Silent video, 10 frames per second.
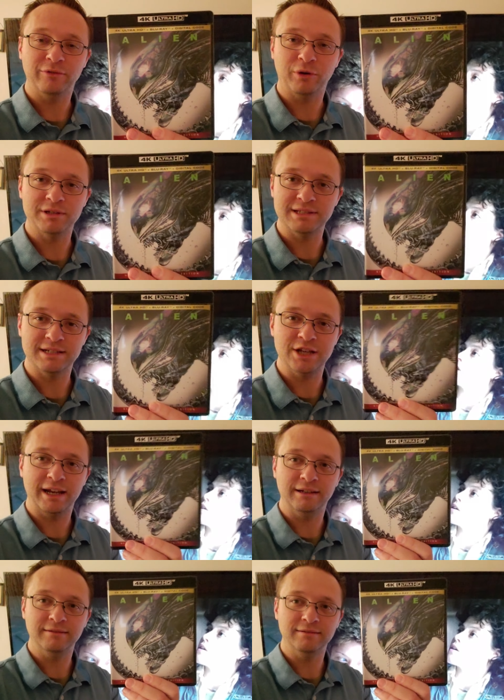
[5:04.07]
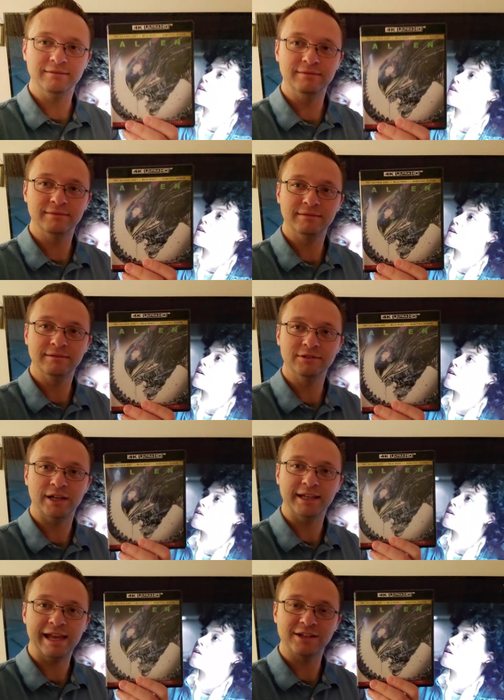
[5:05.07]
and of course it's a gig-
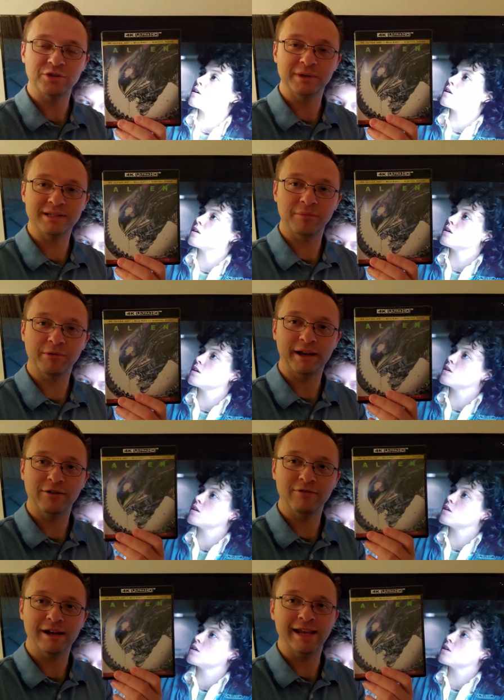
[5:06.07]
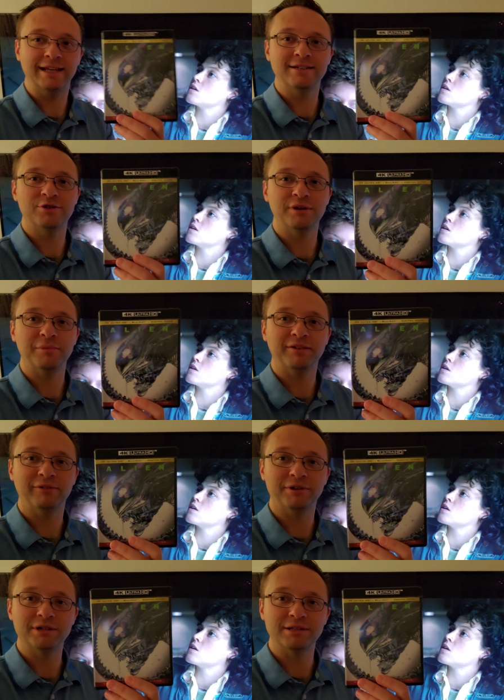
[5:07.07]
gigantuous upgrade over any
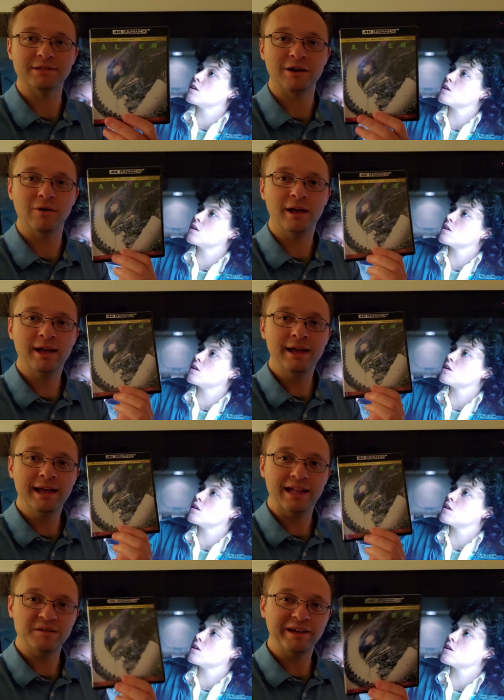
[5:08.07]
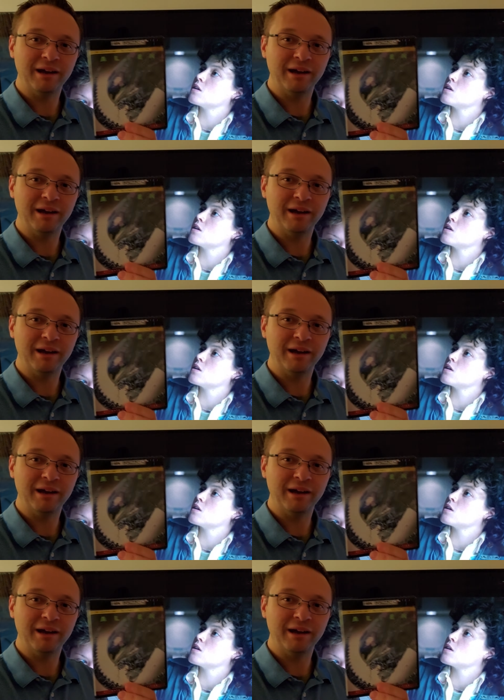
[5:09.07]
streaming version. So it's a